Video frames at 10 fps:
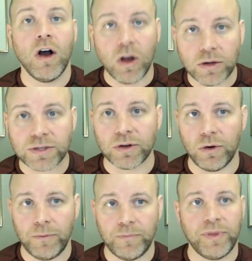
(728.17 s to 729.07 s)

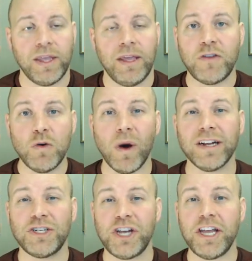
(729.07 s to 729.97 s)
Also, if you want to
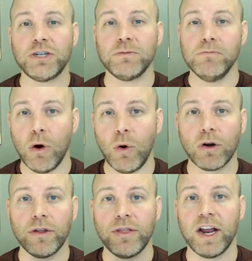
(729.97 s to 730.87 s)
change
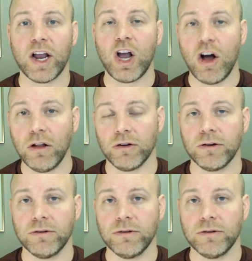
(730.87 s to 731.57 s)
more than a color,